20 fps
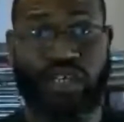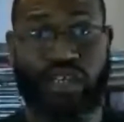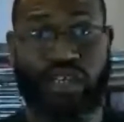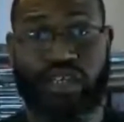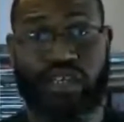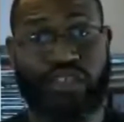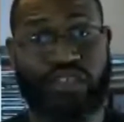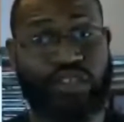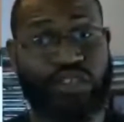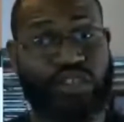
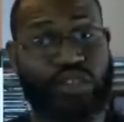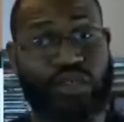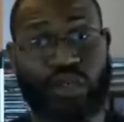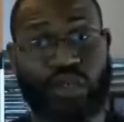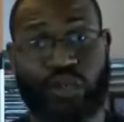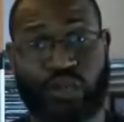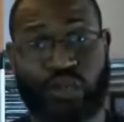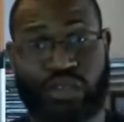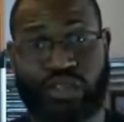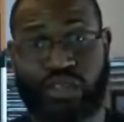It's the
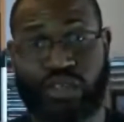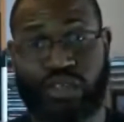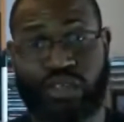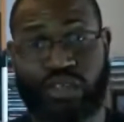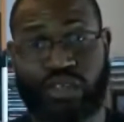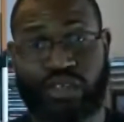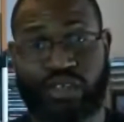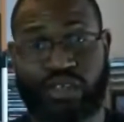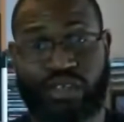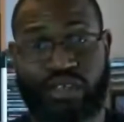truth.
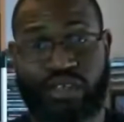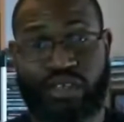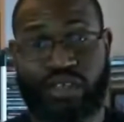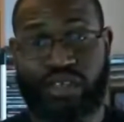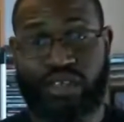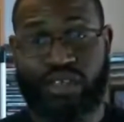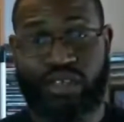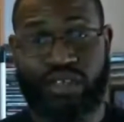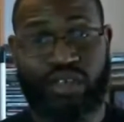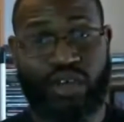
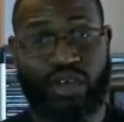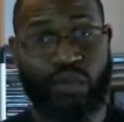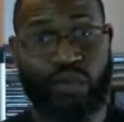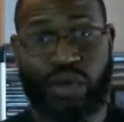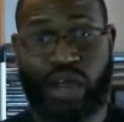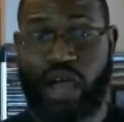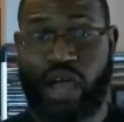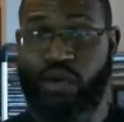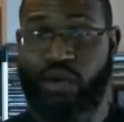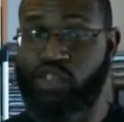You know, when
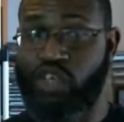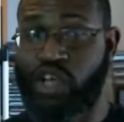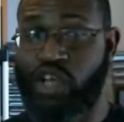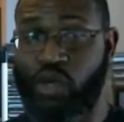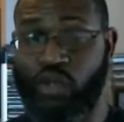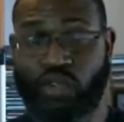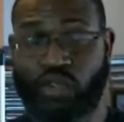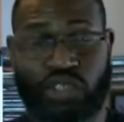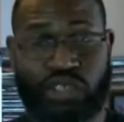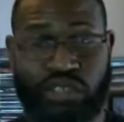I was
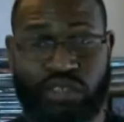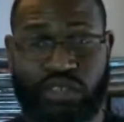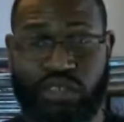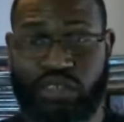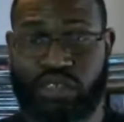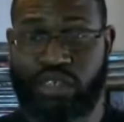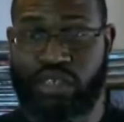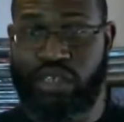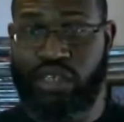coaching,